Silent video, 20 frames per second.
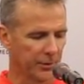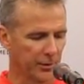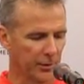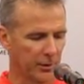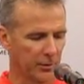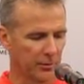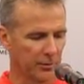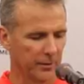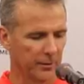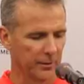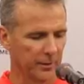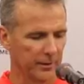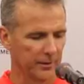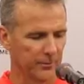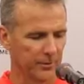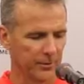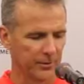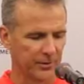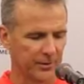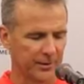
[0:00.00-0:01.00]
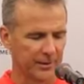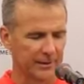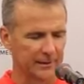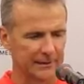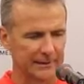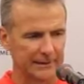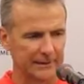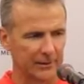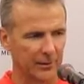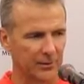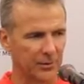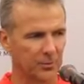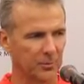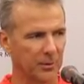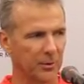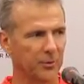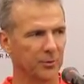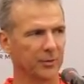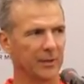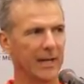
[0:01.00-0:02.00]
You know, we're still, you know, it's
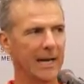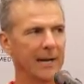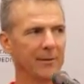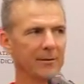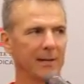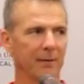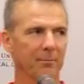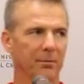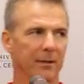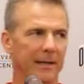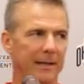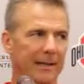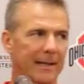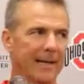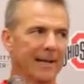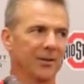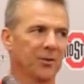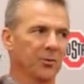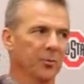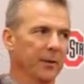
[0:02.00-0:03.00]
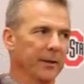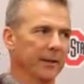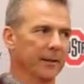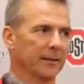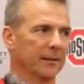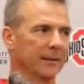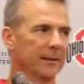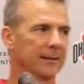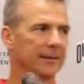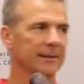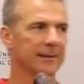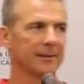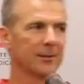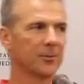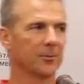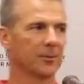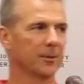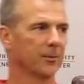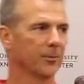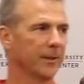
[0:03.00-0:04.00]
one of those games they played last week that, you
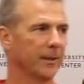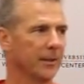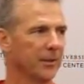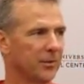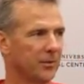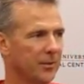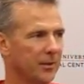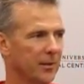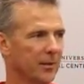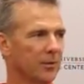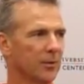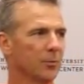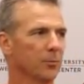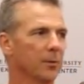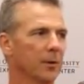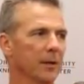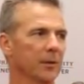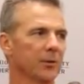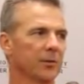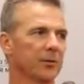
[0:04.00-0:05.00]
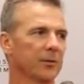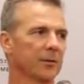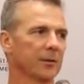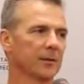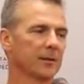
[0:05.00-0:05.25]
know, we didn't see a whole bunch.